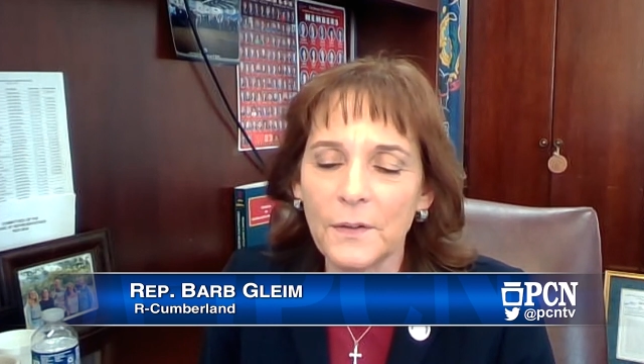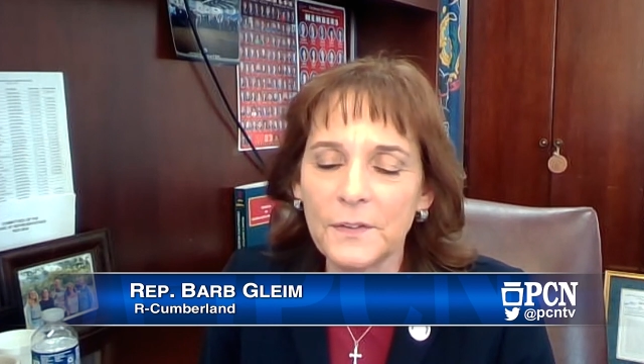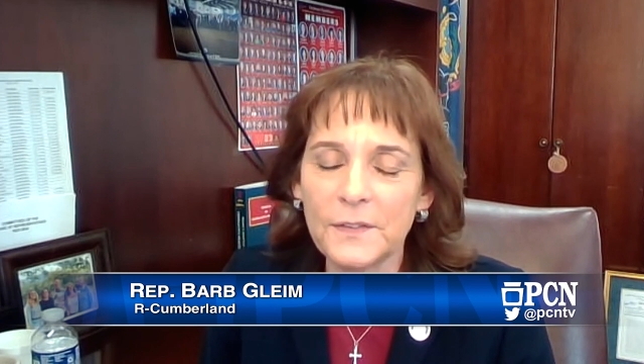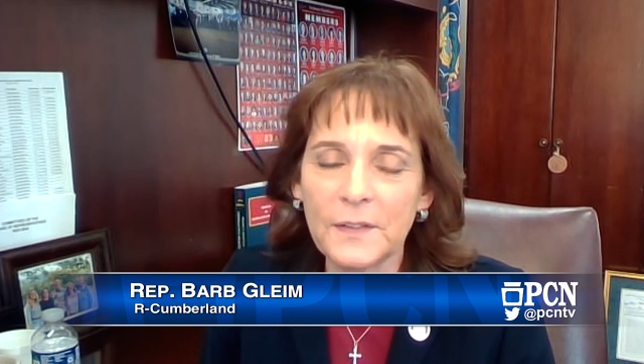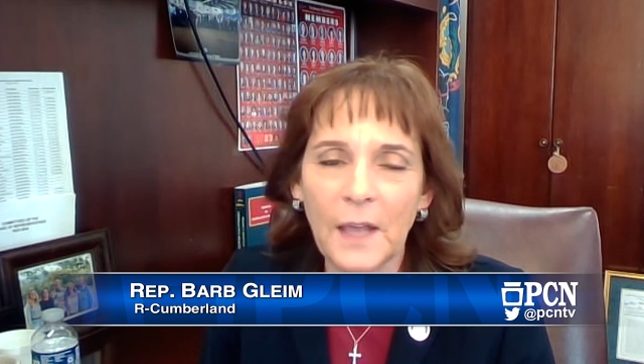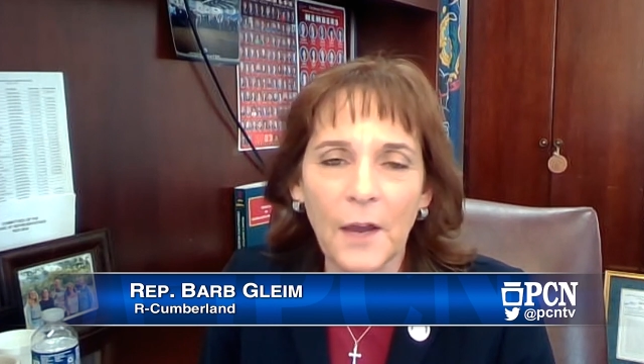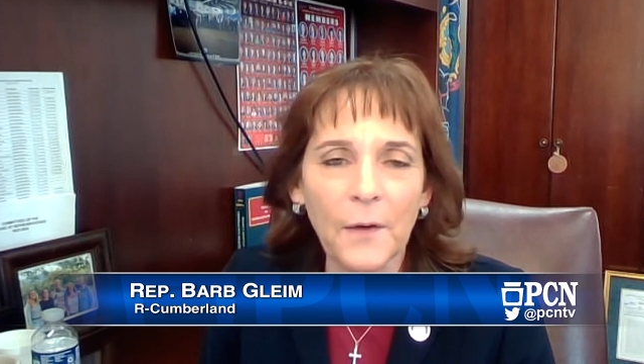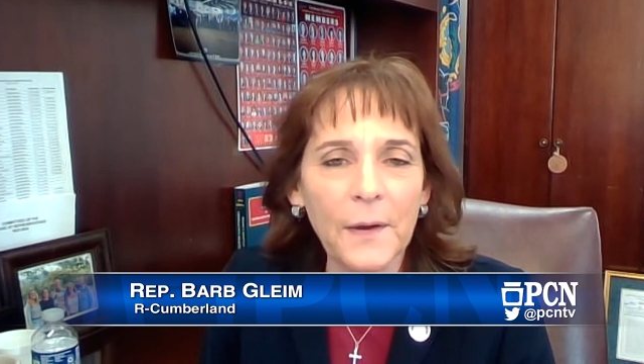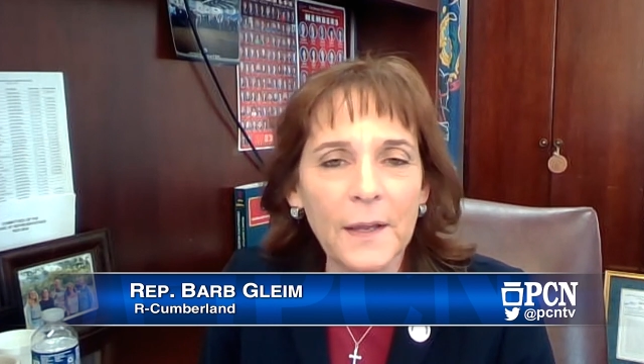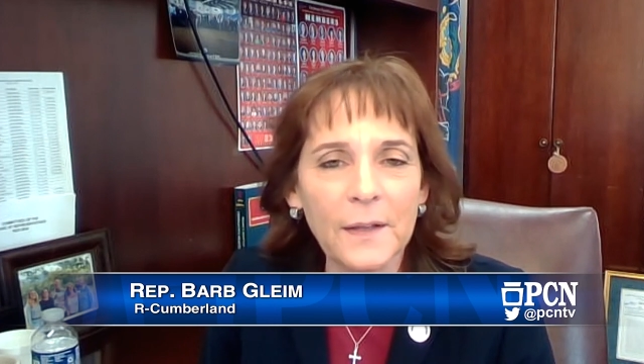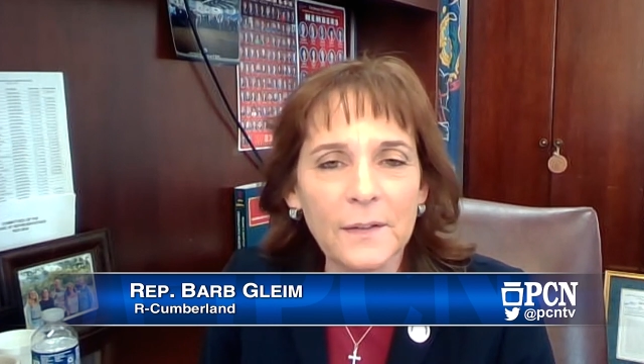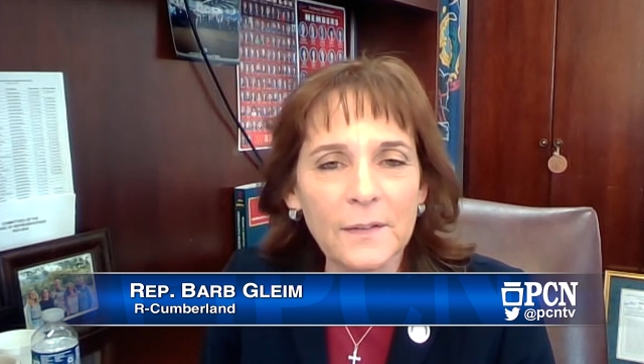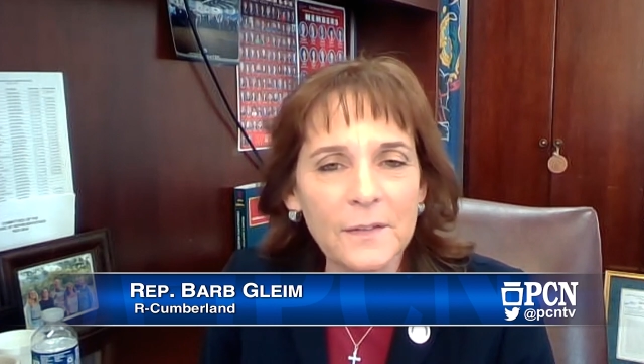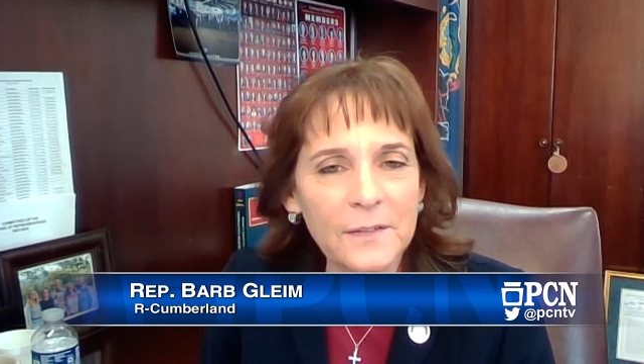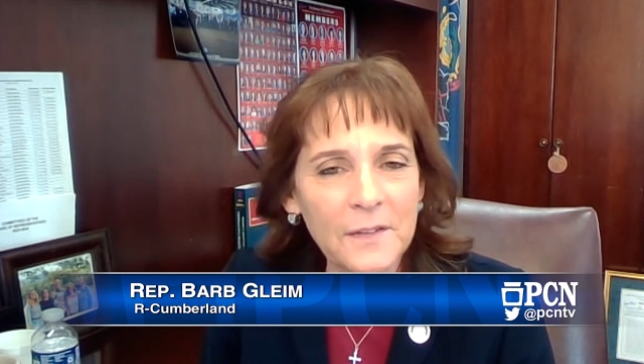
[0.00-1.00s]

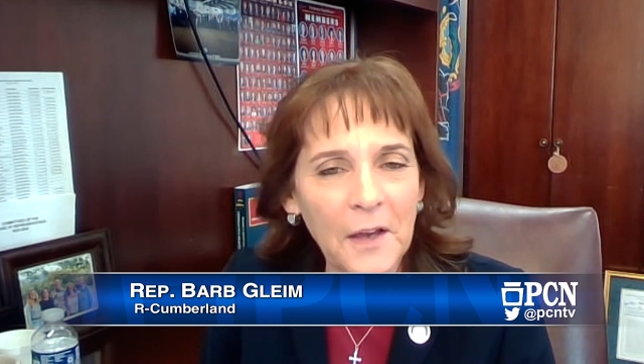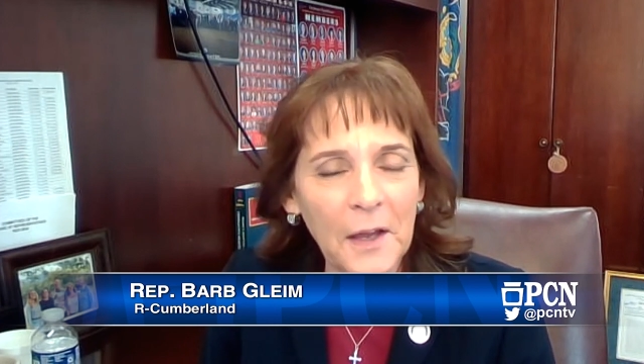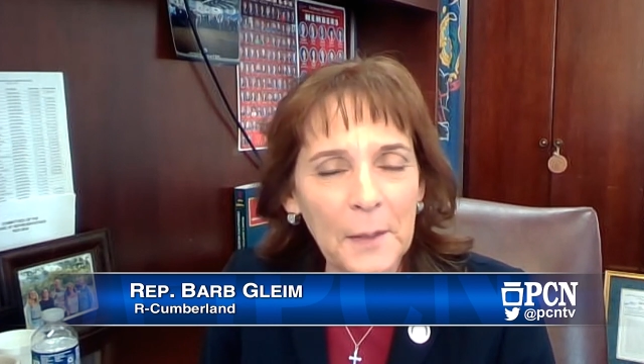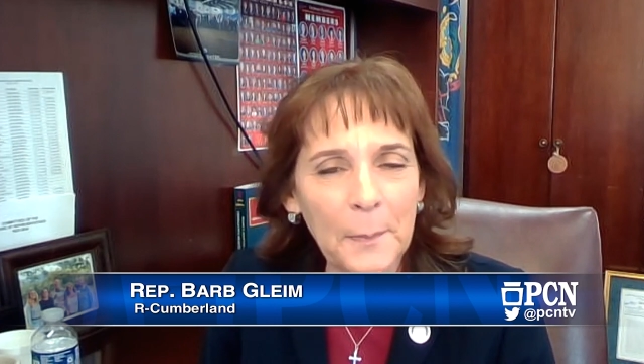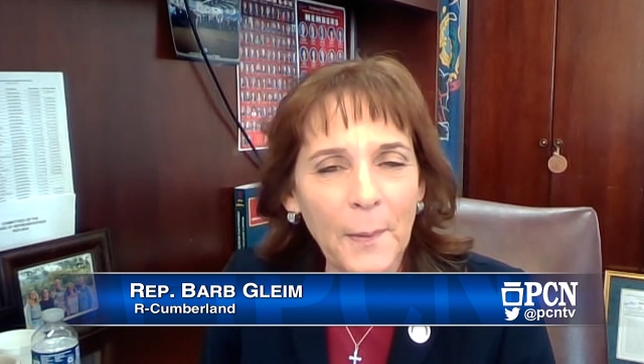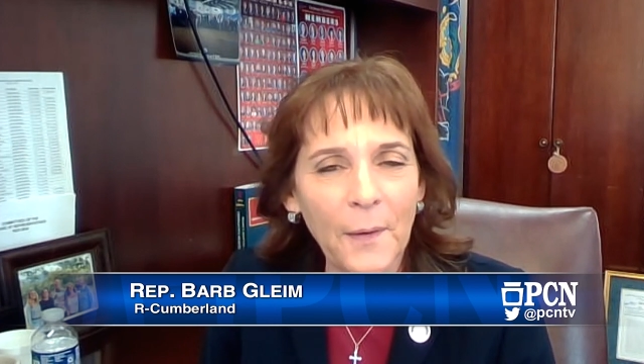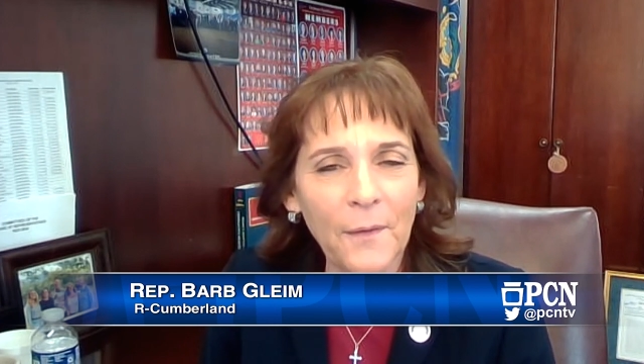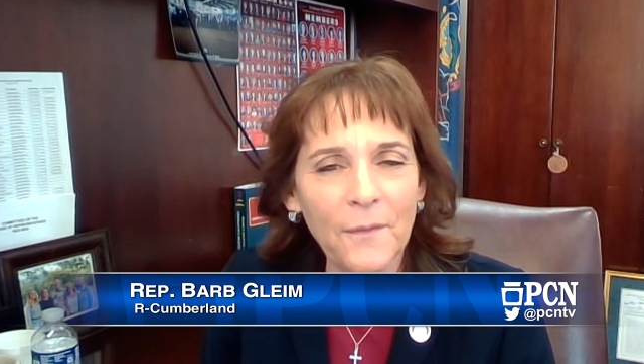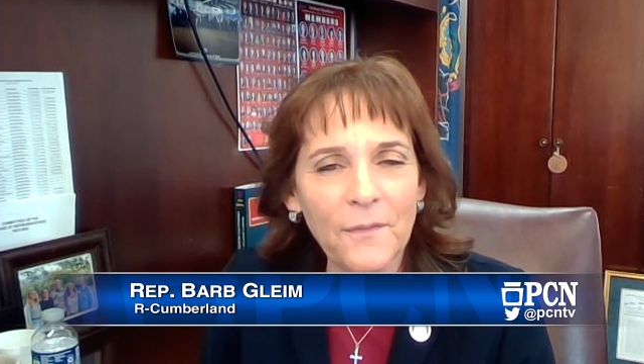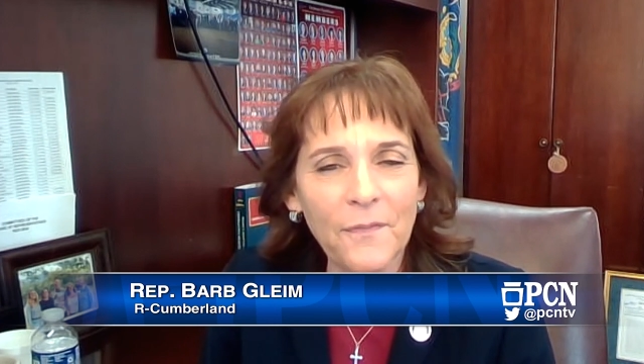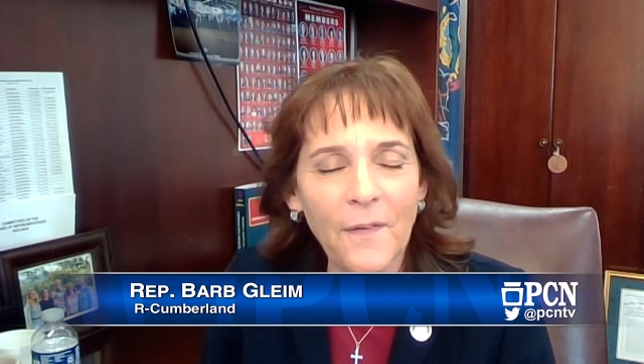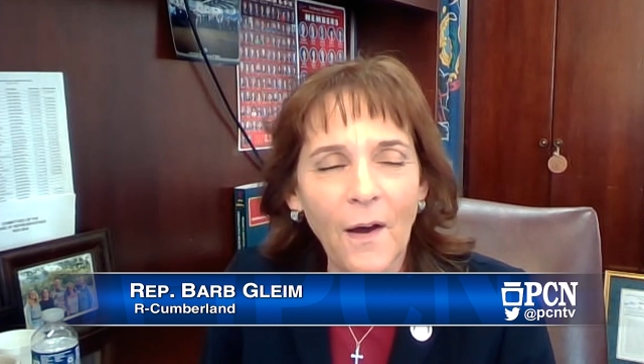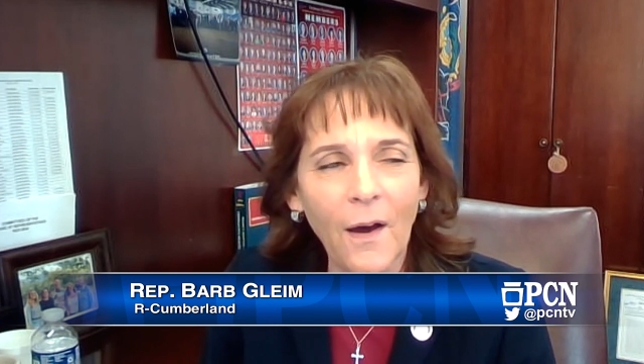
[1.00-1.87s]
scary type of